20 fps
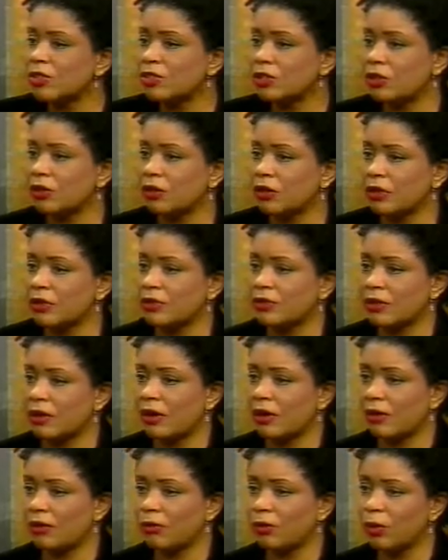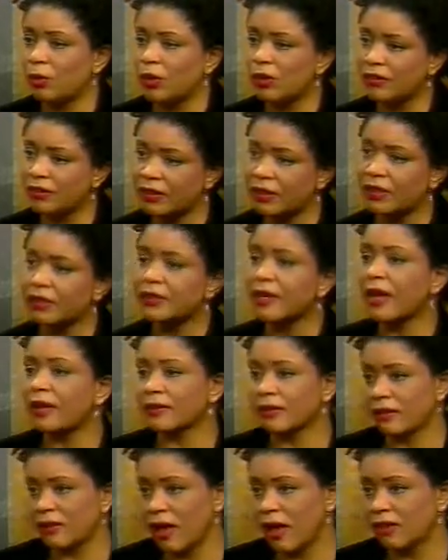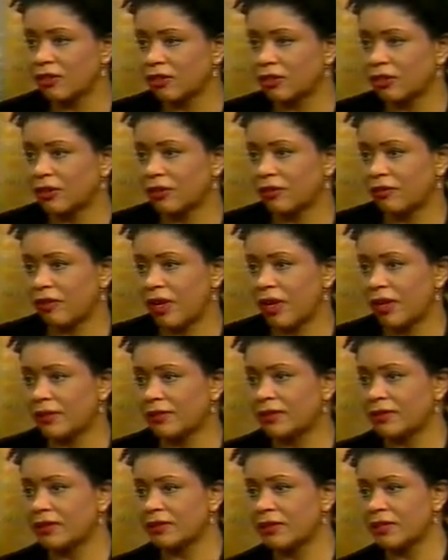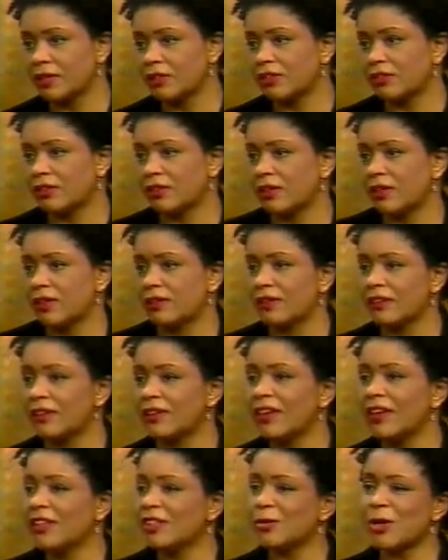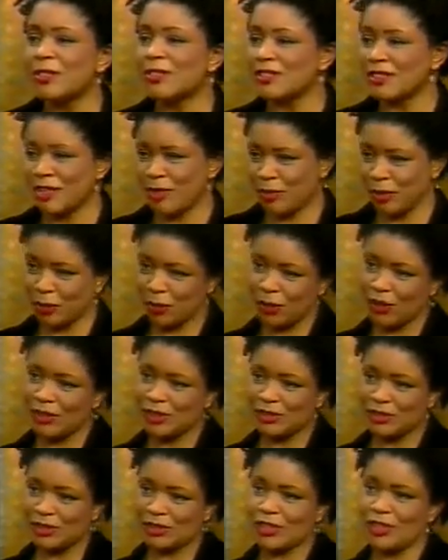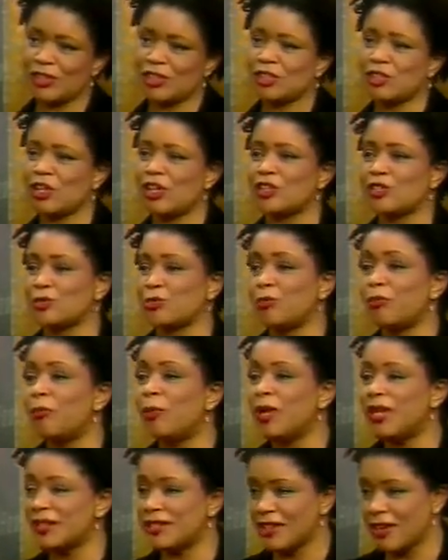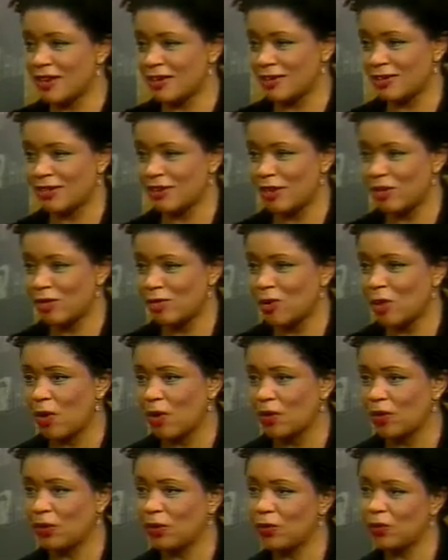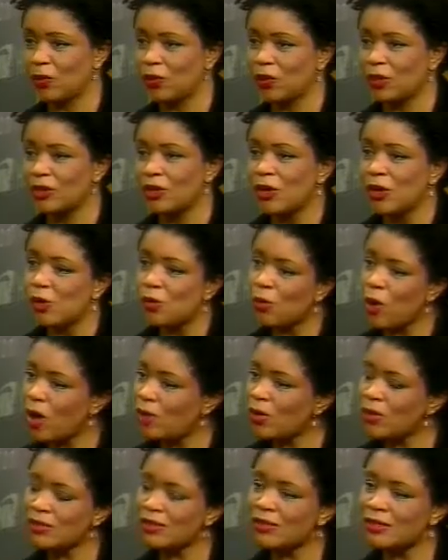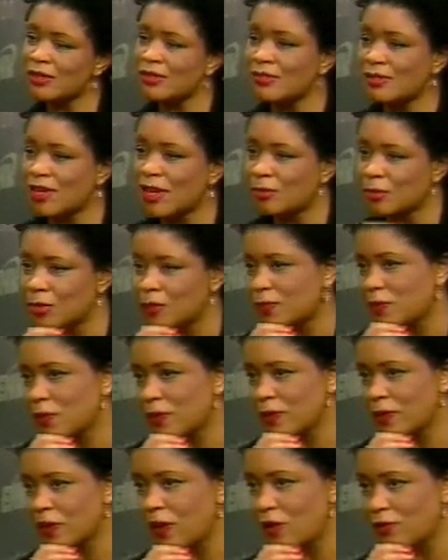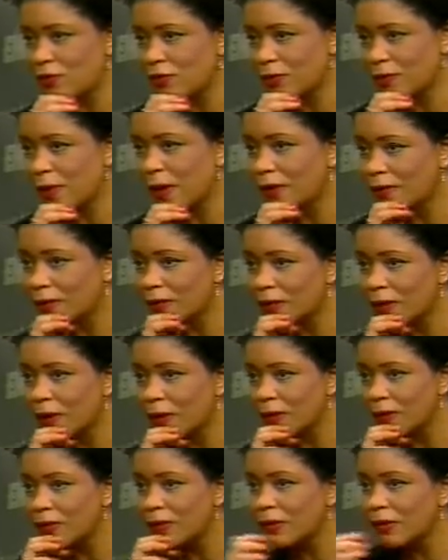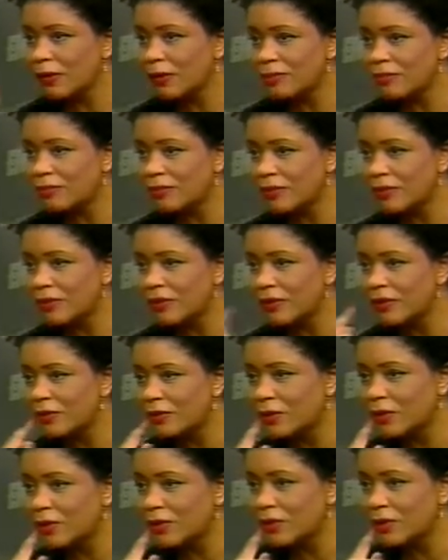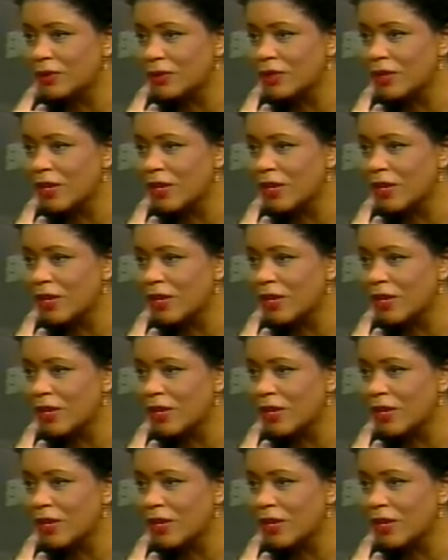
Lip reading: curious when we see a technological advance such as this, and especially something where, as you said, it's been done in another part of the world. Why wasn't this done before in the Gulf of Mexico? Is there sort of an